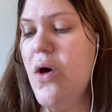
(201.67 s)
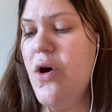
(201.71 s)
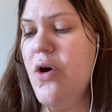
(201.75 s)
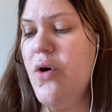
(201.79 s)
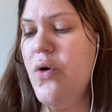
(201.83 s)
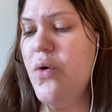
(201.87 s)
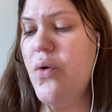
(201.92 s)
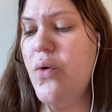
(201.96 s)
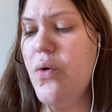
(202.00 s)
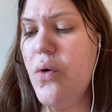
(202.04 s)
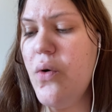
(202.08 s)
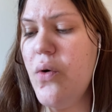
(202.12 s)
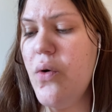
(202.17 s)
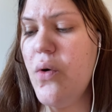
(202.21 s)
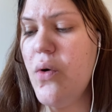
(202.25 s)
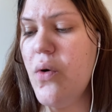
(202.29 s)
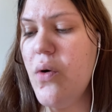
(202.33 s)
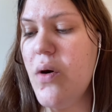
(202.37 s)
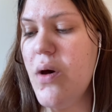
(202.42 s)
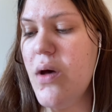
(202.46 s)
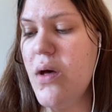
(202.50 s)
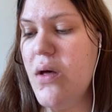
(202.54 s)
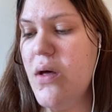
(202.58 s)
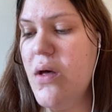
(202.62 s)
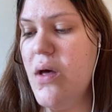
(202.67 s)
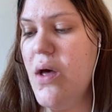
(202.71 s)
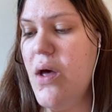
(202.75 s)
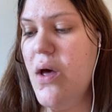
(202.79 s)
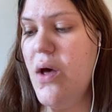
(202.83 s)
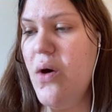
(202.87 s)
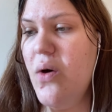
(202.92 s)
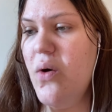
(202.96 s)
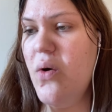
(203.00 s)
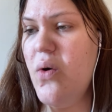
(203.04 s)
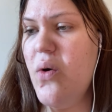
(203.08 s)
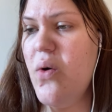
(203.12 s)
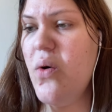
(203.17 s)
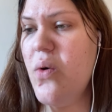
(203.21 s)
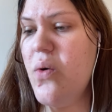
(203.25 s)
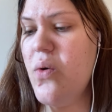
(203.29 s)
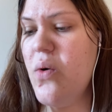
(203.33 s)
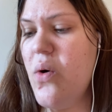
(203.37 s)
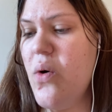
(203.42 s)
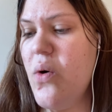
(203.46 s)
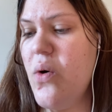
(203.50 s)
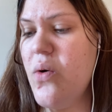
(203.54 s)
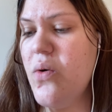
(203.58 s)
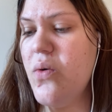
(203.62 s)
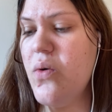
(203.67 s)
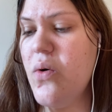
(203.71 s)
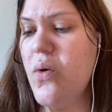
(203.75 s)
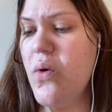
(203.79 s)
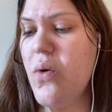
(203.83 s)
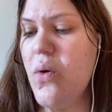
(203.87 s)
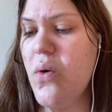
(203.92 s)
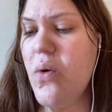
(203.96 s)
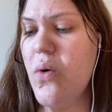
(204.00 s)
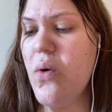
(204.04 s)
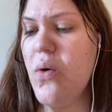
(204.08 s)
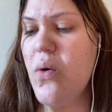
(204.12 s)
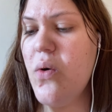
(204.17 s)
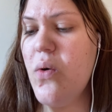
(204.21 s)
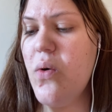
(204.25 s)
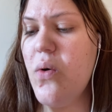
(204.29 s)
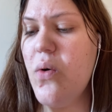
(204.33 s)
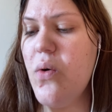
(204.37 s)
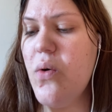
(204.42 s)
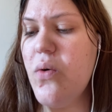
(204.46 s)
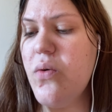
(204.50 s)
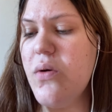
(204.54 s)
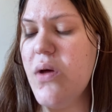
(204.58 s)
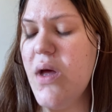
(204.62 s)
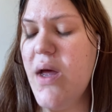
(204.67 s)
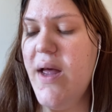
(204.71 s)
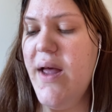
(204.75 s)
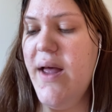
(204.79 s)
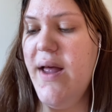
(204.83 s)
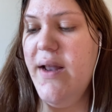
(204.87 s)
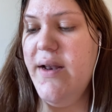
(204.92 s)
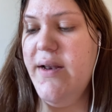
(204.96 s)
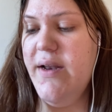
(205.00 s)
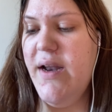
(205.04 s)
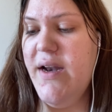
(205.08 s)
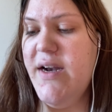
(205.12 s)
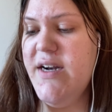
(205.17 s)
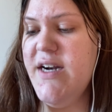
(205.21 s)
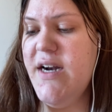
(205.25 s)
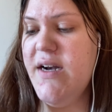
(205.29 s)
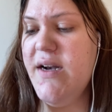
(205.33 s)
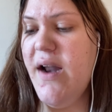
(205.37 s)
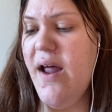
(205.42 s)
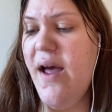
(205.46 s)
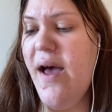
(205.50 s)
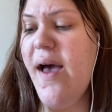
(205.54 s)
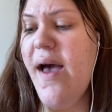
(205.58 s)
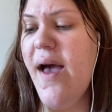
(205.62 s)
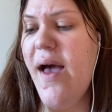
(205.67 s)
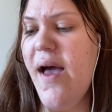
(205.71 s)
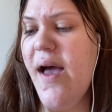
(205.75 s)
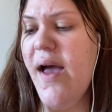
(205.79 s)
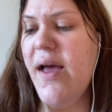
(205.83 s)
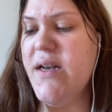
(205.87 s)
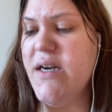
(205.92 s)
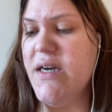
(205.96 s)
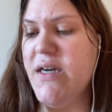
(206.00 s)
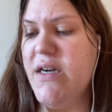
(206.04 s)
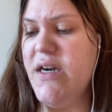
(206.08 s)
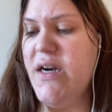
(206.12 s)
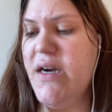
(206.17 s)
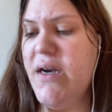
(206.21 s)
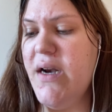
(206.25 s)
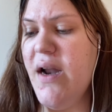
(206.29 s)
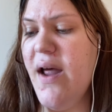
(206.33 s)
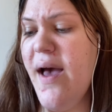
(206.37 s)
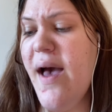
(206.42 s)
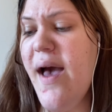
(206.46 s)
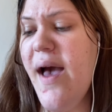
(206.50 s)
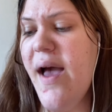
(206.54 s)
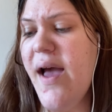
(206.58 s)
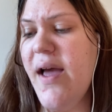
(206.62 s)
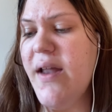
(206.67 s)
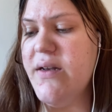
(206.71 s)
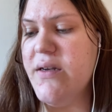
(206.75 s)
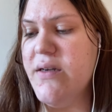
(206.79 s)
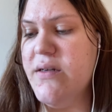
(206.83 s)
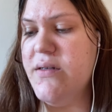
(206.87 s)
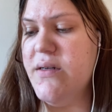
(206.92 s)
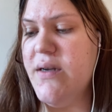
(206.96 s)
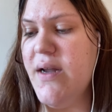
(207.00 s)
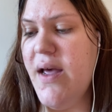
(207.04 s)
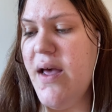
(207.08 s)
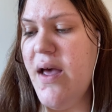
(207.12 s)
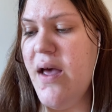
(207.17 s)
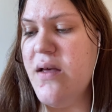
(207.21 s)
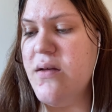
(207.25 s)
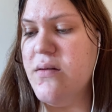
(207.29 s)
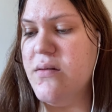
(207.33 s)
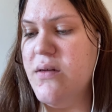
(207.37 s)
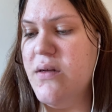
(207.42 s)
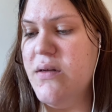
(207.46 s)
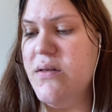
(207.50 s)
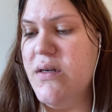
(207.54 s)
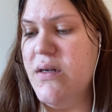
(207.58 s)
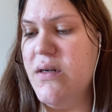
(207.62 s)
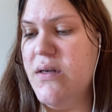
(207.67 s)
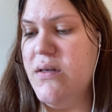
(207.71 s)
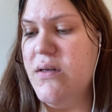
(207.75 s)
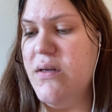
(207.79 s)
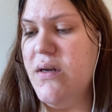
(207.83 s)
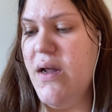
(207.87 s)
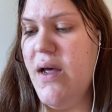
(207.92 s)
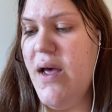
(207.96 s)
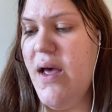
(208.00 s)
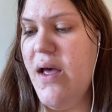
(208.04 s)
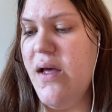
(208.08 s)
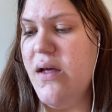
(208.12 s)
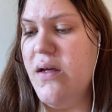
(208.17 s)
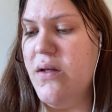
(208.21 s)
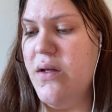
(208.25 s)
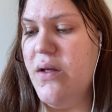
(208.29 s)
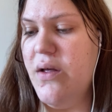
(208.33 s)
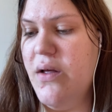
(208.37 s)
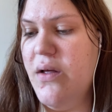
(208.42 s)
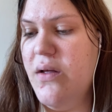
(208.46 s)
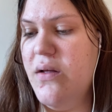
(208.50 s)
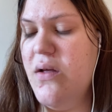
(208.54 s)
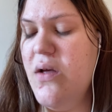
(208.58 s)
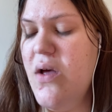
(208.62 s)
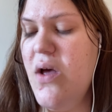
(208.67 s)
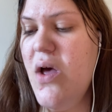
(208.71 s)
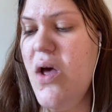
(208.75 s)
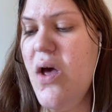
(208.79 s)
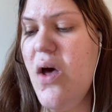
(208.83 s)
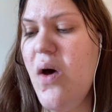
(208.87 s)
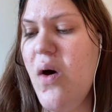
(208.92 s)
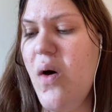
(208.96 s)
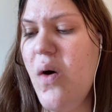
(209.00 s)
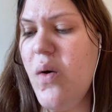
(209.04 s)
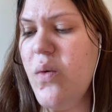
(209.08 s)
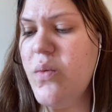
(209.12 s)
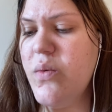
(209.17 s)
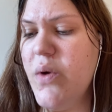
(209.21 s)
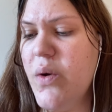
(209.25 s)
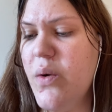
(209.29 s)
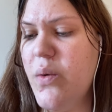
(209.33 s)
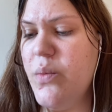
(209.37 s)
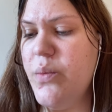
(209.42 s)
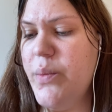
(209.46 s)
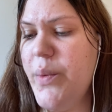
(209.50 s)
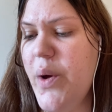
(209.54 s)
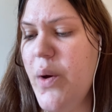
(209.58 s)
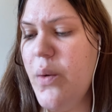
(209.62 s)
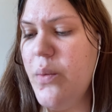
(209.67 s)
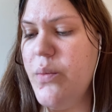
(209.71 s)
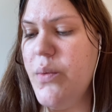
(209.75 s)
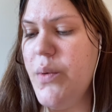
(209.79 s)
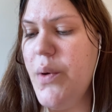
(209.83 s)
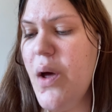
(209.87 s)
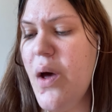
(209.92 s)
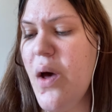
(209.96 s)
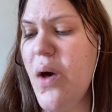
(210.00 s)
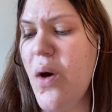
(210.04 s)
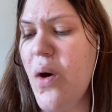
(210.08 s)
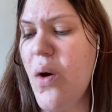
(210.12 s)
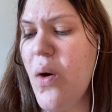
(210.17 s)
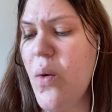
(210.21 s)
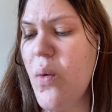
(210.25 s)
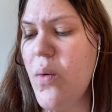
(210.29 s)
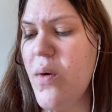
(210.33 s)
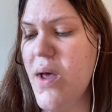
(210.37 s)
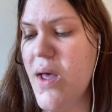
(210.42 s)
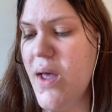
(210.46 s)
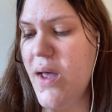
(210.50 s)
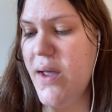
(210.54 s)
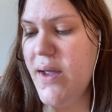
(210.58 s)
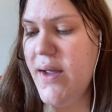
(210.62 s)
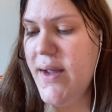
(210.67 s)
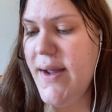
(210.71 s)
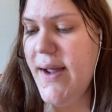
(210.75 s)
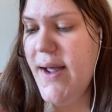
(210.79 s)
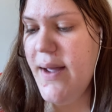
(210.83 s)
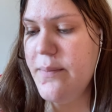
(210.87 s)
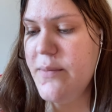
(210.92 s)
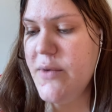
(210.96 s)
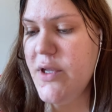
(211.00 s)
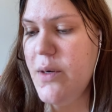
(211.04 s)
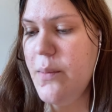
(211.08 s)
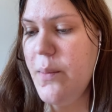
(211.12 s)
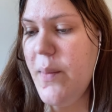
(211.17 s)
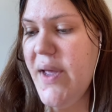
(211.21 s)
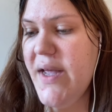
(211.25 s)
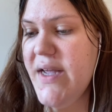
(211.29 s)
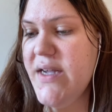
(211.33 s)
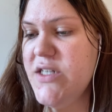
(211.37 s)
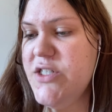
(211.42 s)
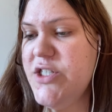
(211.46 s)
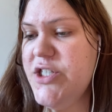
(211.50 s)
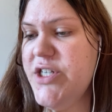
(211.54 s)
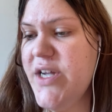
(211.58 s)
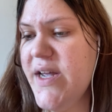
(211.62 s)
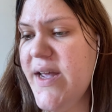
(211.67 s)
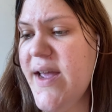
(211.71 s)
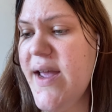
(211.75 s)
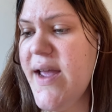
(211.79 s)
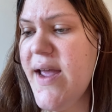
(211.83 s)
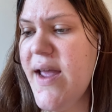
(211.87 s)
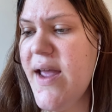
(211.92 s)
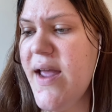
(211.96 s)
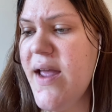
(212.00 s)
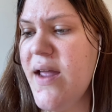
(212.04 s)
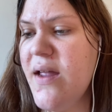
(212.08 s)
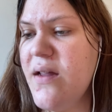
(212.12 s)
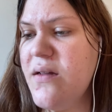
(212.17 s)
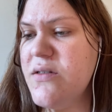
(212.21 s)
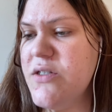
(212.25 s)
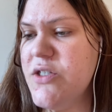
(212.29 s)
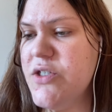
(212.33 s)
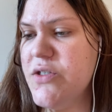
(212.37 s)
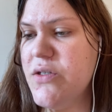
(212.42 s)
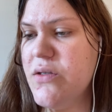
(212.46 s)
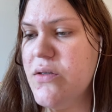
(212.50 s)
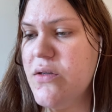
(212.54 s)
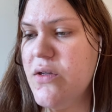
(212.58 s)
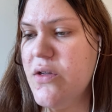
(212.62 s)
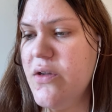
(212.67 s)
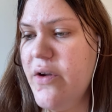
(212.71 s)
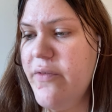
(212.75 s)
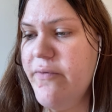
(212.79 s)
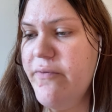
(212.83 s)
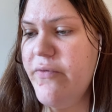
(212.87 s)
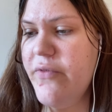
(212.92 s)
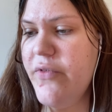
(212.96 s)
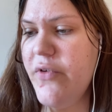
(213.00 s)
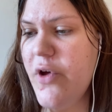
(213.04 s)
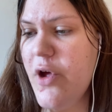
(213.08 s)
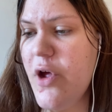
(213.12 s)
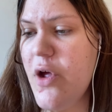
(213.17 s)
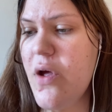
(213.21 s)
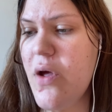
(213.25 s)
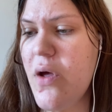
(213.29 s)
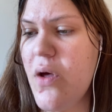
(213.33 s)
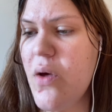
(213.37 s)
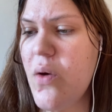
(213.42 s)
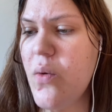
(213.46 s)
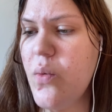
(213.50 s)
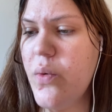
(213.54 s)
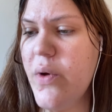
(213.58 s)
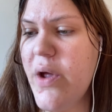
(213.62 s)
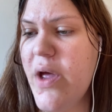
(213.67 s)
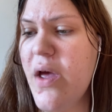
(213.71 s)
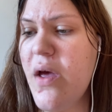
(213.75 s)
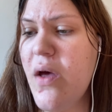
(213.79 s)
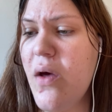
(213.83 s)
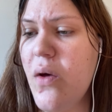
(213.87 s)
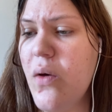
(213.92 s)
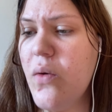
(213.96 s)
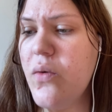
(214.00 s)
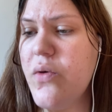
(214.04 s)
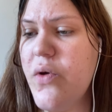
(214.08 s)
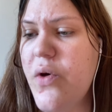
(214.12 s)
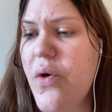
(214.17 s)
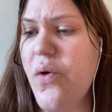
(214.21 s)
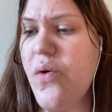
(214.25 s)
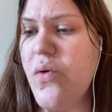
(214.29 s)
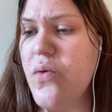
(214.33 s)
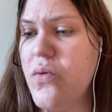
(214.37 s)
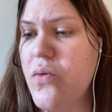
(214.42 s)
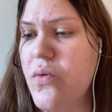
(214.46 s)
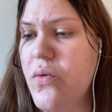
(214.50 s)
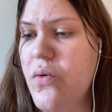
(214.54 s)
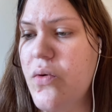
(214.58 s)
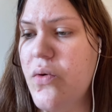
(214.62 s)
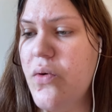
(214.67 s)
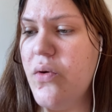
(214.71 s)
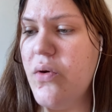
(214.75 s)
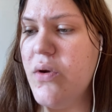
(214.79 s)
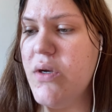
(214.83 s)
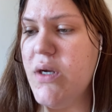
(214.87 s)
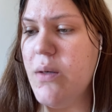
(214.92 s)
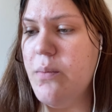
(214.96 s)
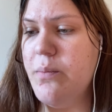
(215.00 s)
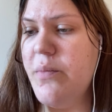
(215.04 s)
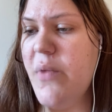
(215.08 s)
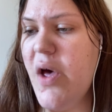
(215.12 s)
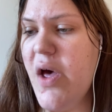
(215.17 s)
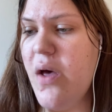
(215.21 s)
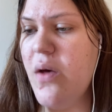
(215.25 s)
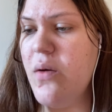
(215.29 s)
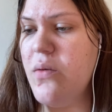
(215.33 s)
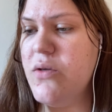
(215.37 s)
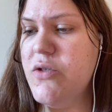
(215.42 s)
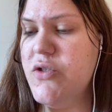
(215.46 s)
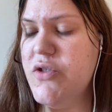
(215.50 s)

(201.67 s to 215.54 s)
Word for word: ooh, ooh, ooh, ooh. Na na na na na na na na na. Oh no no no. Make a change, feel real good. Come on,